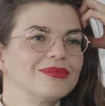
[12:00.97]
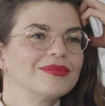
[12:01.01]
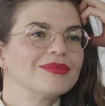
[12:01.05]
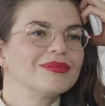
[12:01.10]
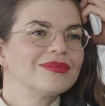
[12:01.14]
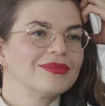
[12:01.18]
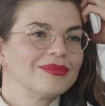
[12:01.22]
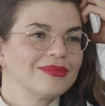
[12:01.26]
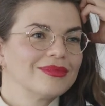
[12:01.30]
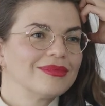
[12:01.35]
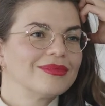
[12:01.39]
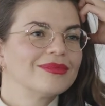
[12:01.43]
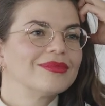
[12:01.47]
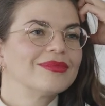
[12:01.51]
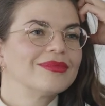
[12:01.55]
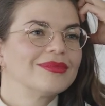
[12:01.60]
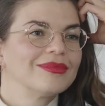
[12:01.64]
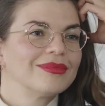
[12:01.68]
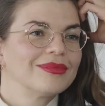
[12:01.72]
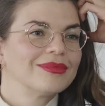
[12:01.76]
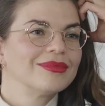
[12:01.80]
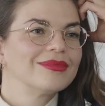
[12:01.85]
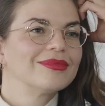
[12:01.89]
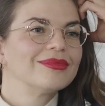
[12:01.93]
it in
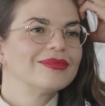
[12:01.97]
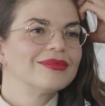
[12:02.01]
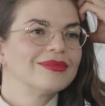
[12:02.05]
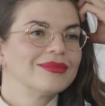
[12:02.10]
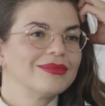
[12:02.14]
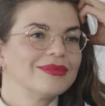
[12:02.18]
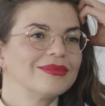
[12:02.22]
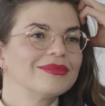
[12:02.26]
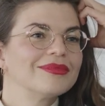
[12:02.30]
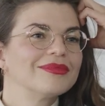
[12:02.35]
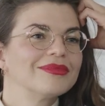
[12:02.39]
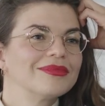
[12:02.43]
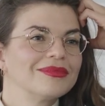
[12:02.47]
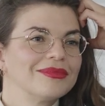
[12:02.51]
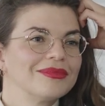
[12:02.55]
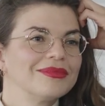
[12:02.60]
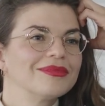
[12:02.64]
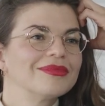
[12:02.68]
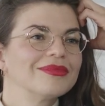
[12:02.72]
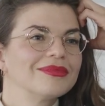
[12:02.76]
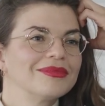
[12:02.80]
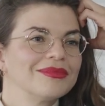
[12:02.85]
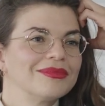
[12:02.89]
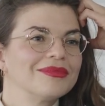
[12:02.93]
French,
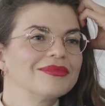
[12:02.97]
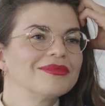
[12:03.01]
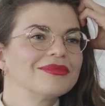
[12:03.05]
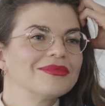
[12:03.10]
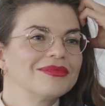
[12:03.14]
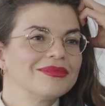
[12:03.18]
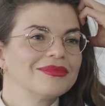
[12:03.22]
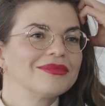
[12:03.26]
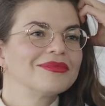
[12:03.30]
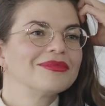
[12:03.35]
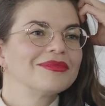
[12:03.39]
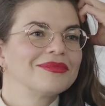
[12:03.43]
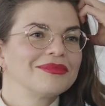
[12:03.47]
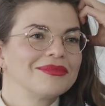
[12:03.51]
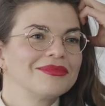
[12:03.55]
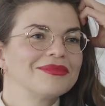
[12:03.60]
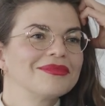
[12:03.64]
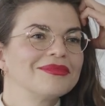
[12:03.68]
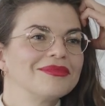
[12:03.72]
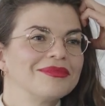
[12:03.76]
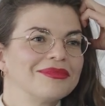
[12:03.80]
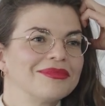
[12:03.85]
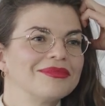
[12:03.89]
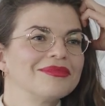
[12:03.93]
because in
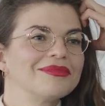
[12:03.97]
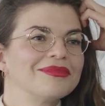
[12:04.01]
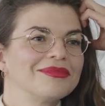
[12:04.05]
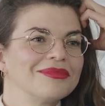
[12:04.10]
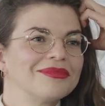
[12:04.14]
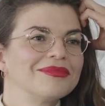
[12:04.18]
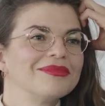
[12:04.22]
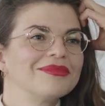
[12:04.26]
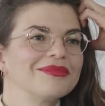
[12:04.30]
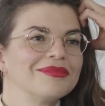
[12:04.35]
English it would be